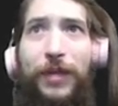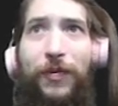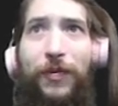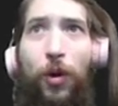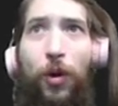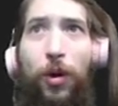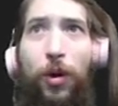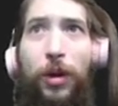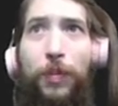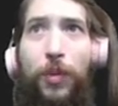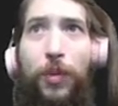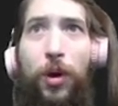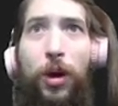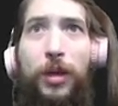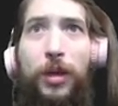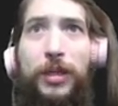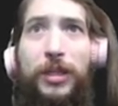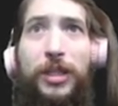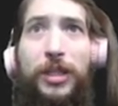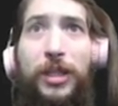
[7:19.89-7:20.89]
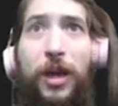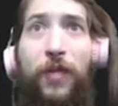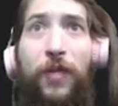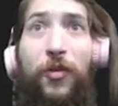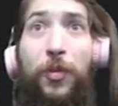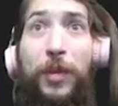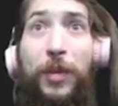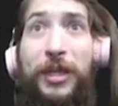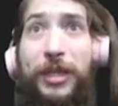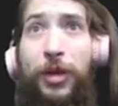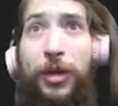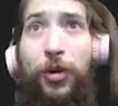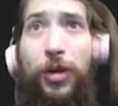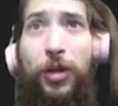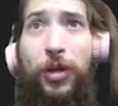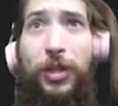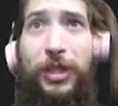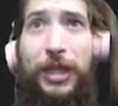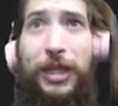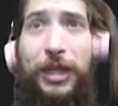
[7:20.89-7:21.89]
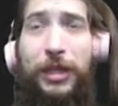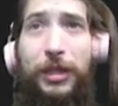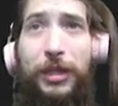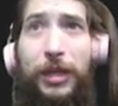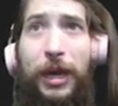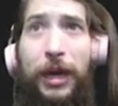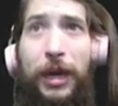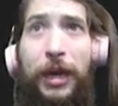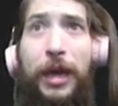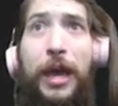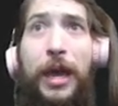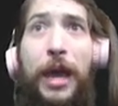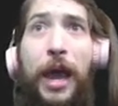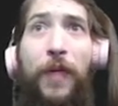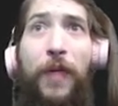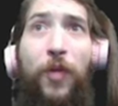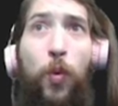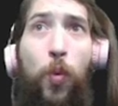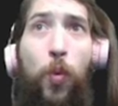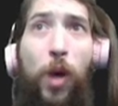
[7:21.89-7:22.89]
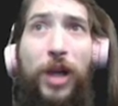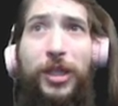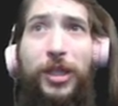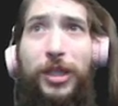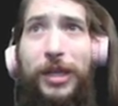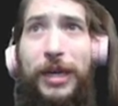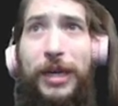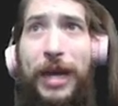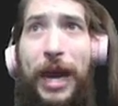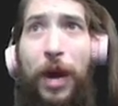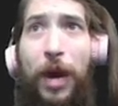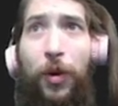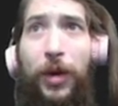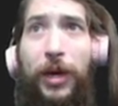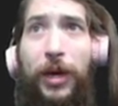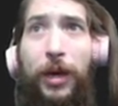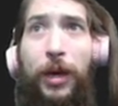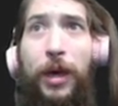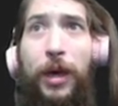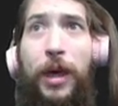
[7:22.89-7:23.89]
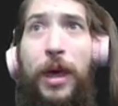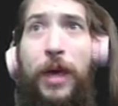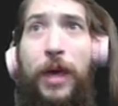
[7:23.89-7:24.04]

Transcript: Florida park discovered materials yesterday in the Washington area